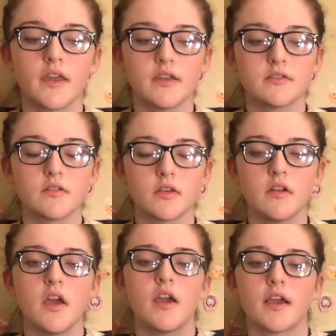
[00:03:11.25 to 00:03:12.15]
guess you
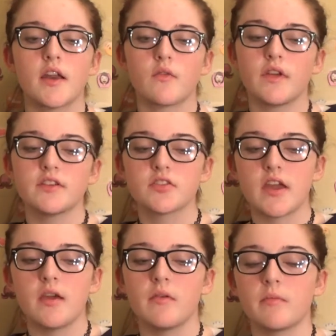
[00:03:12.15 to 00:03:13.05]
can kind of realize you're
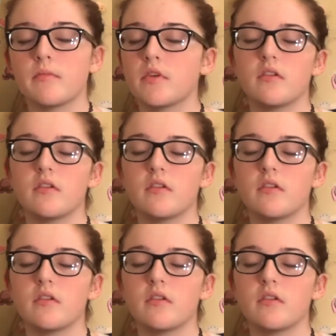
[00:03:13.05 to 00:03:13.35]
gay, but